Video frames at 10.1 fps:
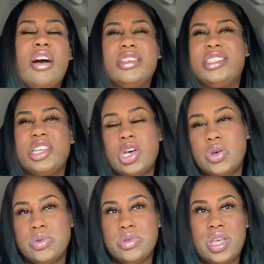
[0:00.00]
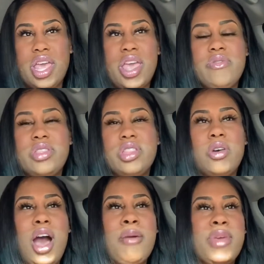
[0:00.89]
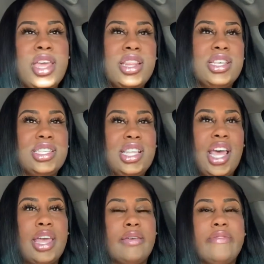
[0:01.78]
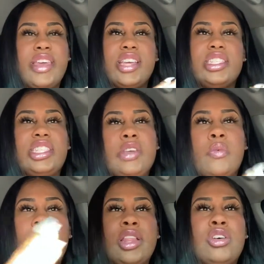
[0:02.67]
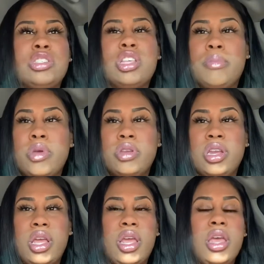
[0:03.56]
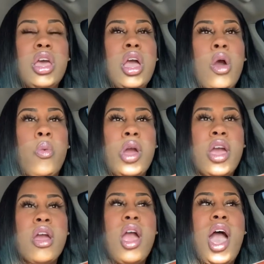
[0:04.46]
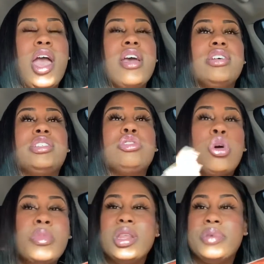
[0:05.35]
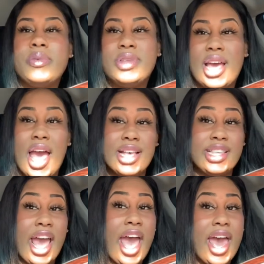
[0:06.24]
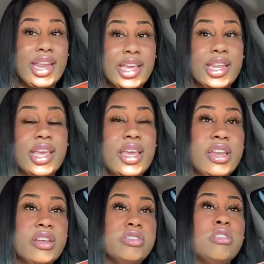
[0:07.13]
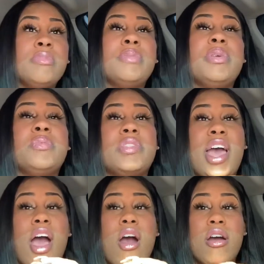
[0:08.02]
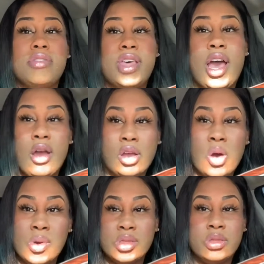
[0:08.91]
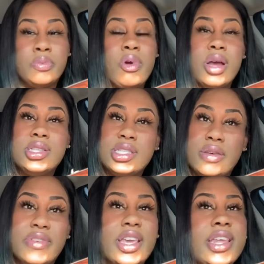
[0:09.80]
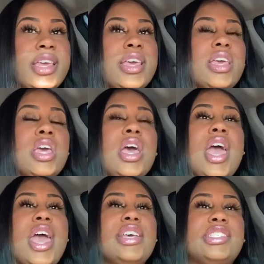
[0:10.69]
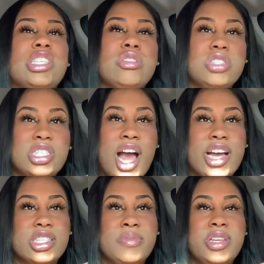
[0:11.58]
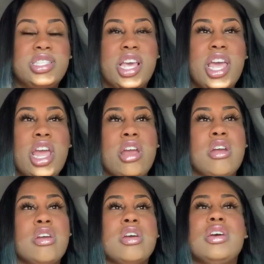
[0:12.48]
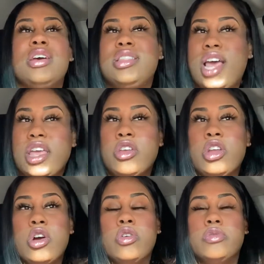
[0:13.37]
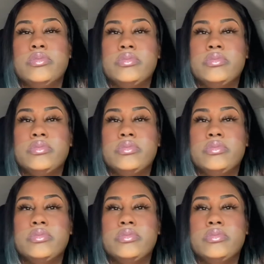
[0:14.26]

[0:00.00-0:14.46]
still, even though I'm in this like VSG weight loss community where there's so many people that has had it and there's so many people that are going through the process of getting it. It still shocks me to hear that, you know,